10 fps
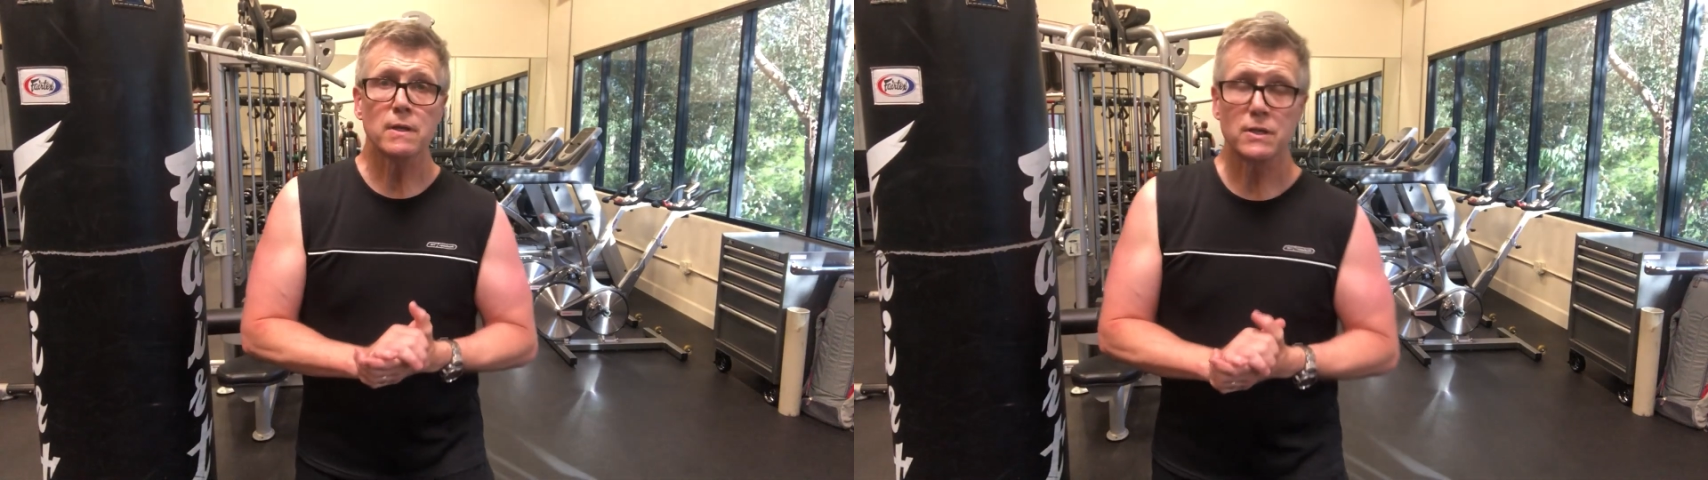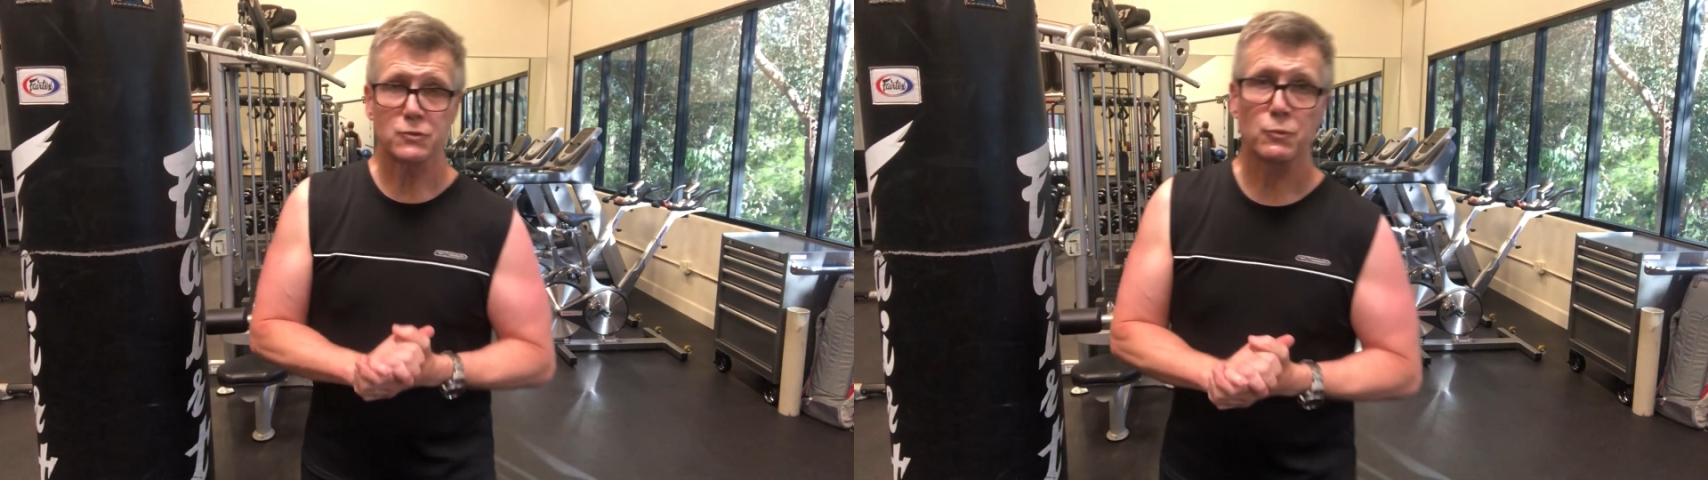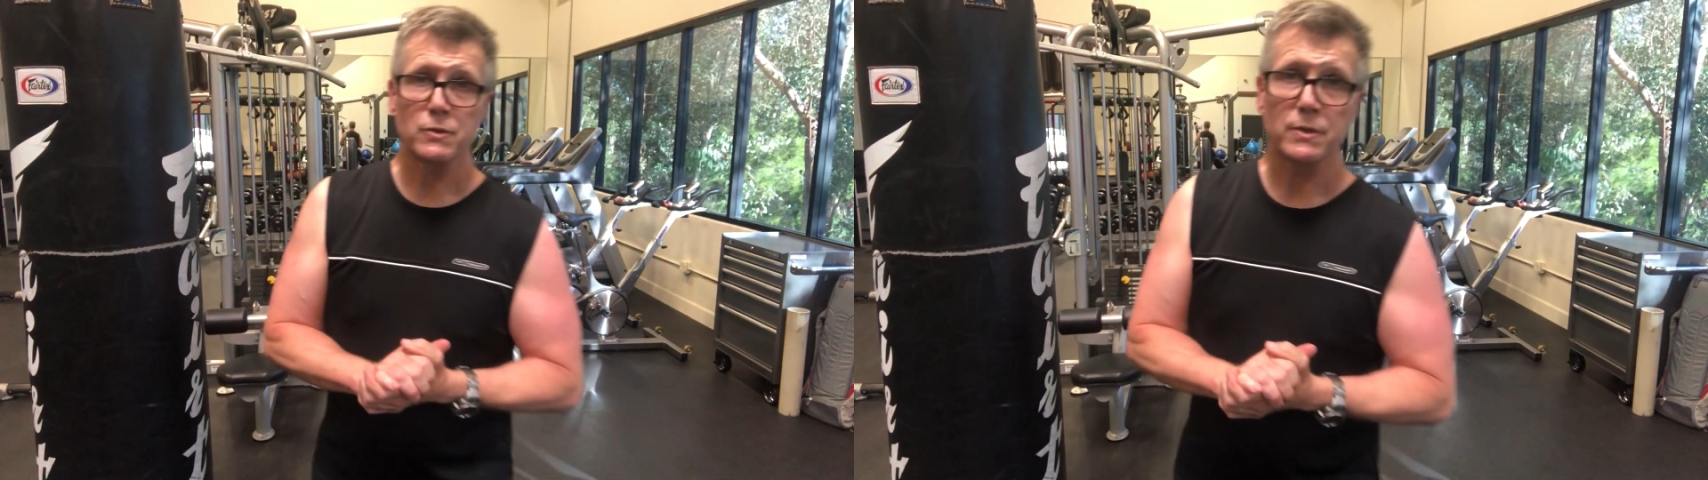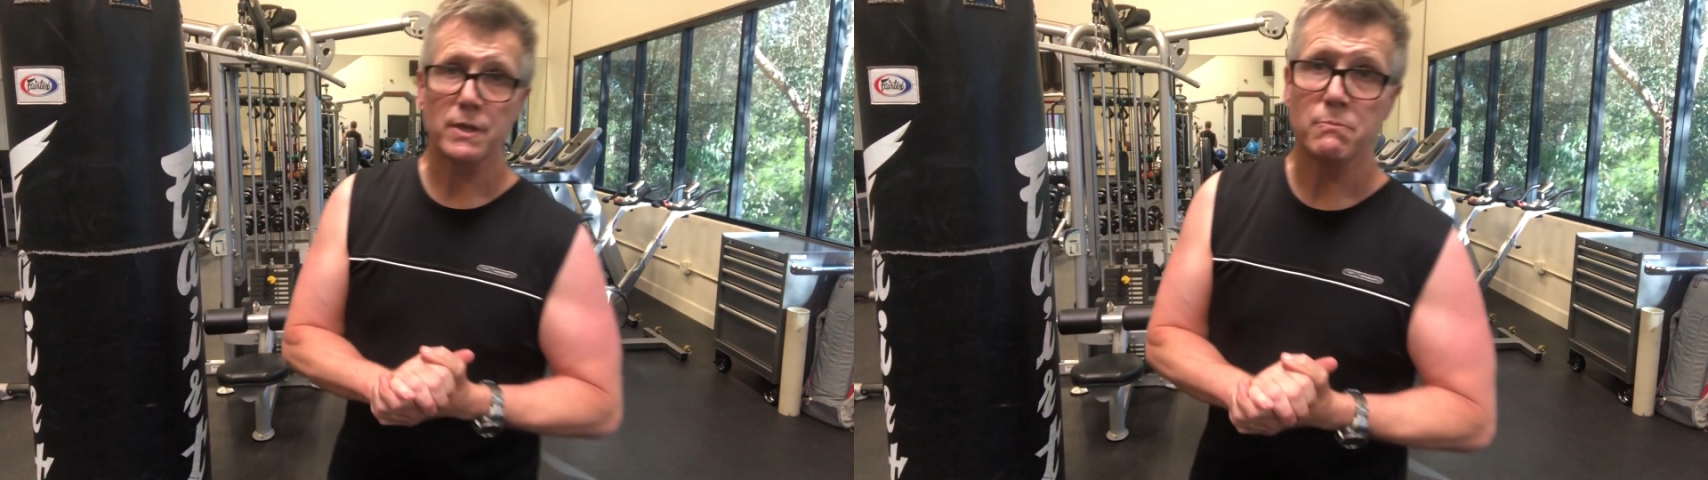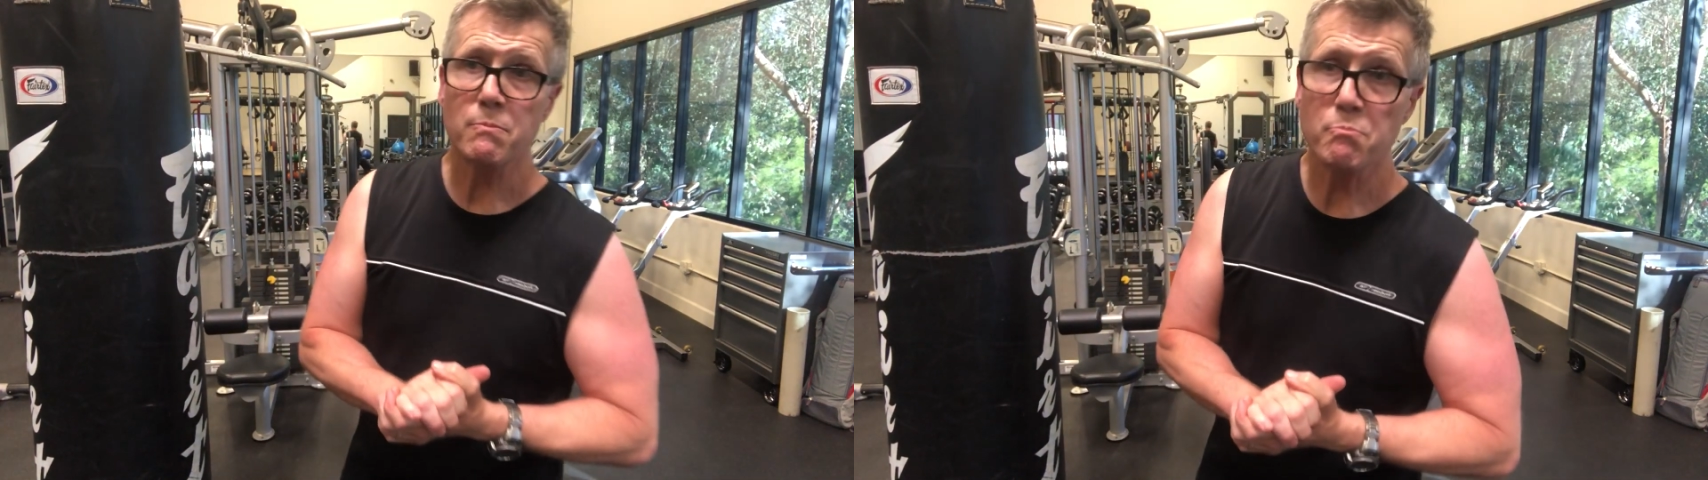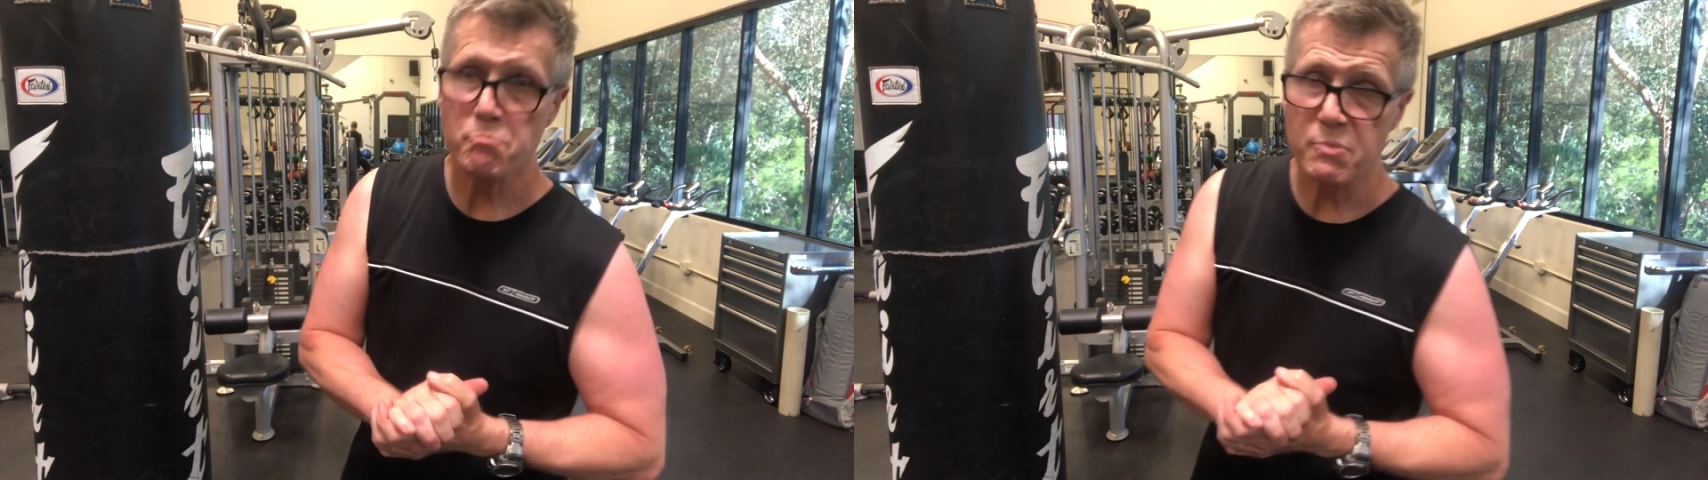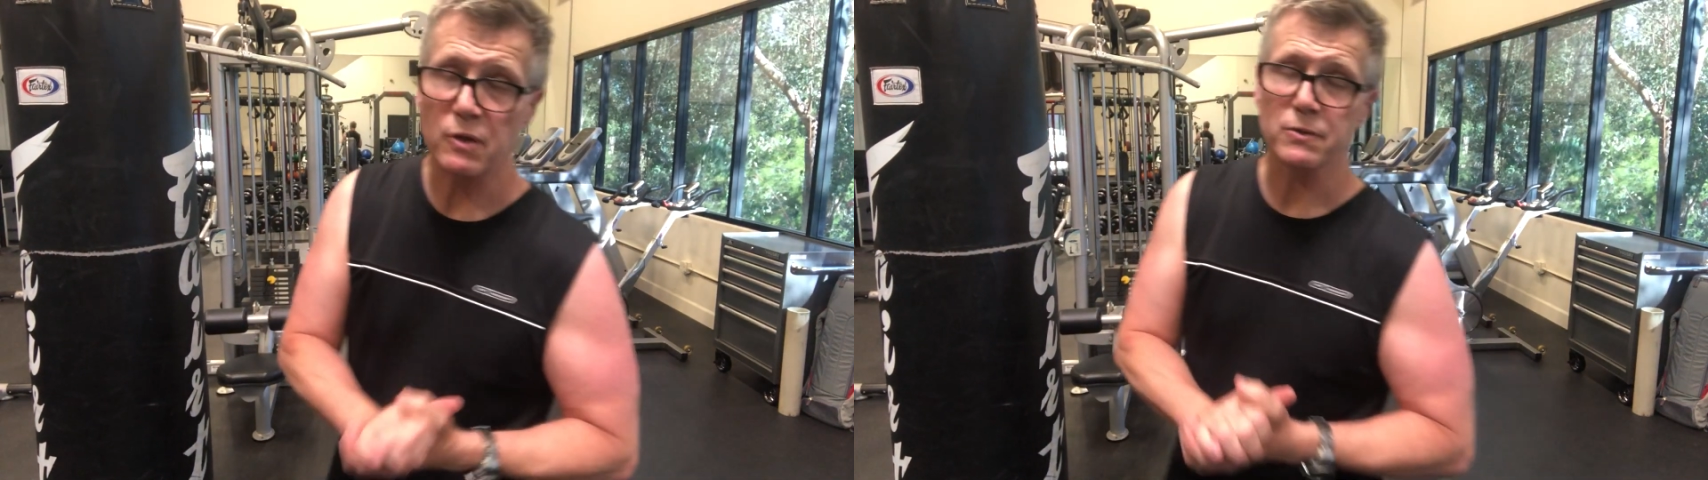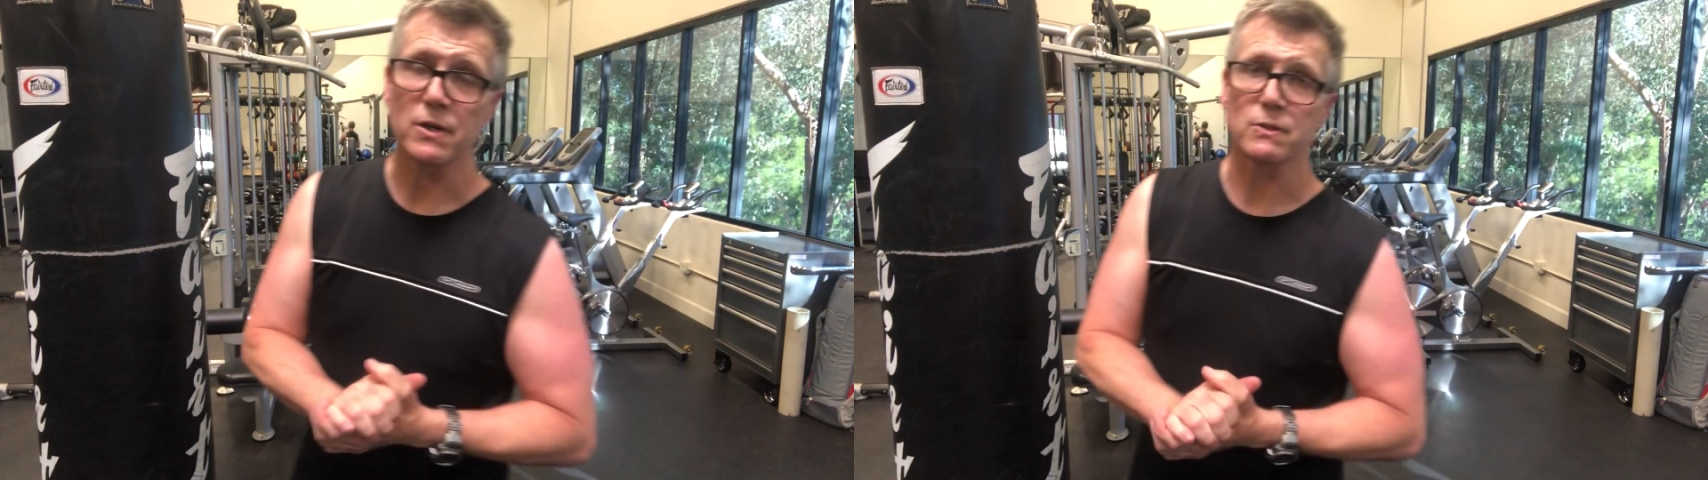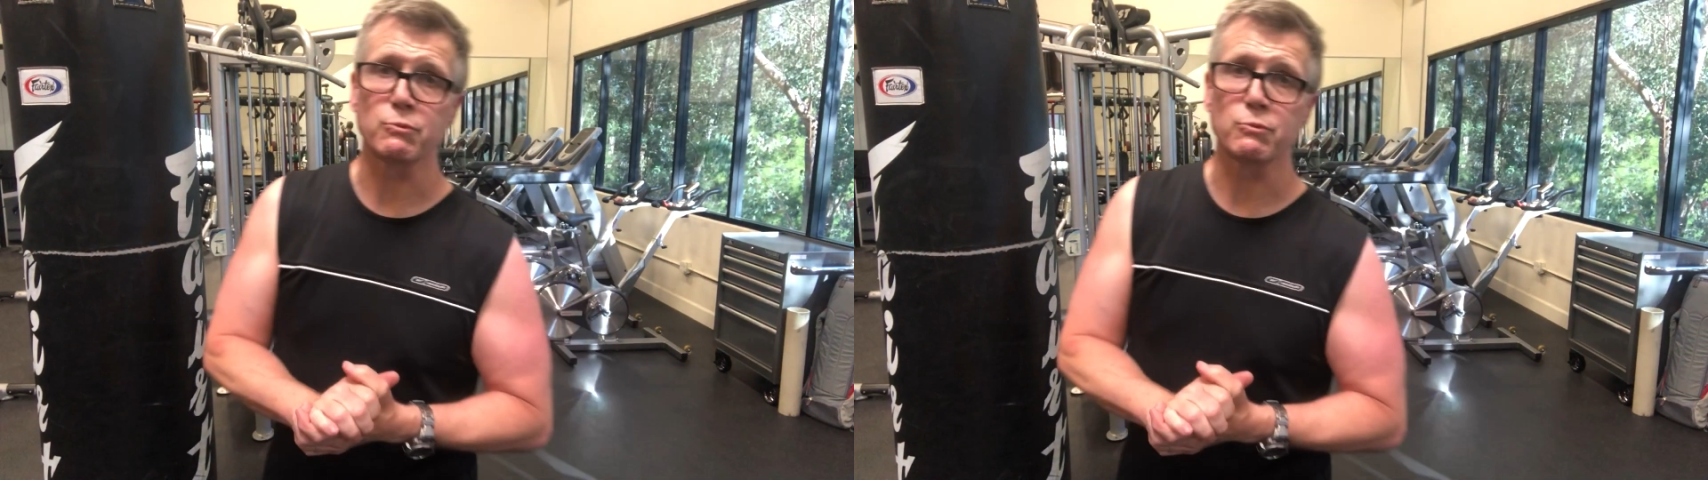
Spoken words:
is really built on the